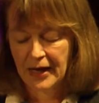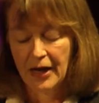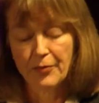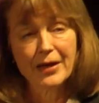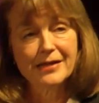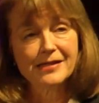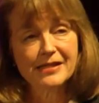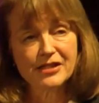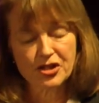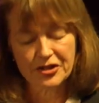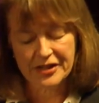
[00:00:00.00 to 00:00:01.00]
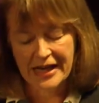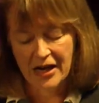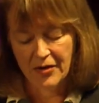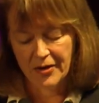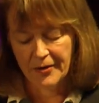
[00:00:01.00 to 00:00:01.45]
a residential
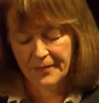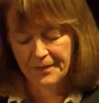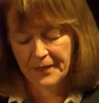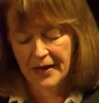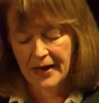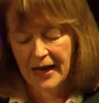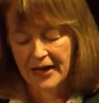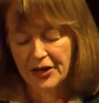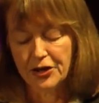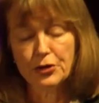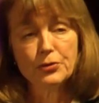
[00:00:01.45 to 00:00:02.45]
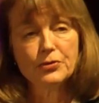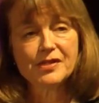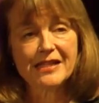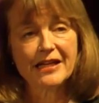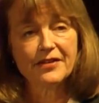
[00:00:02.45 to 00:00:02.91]
tower, and a new
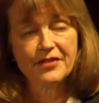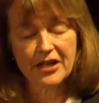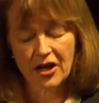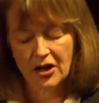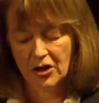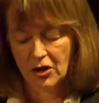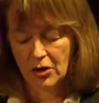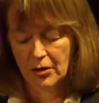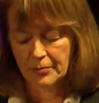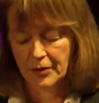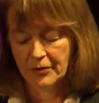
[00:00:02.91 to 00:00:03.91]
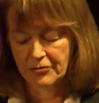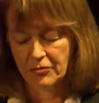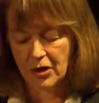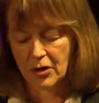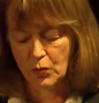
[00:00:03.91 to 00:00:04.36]
state-of-the-art home
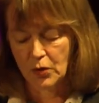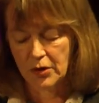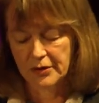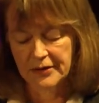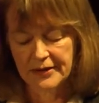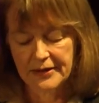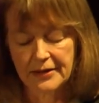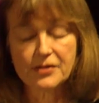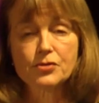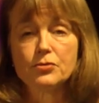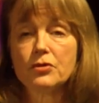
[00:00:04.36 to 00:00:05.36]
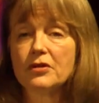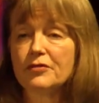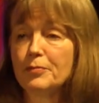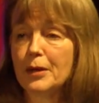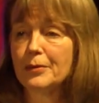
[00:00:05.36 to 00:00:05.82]
for our world-leading School
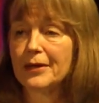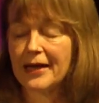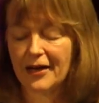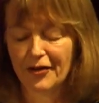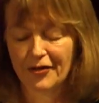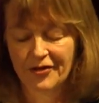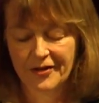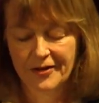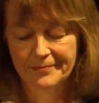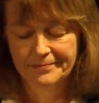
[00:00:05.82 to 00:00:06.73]
of Public Health.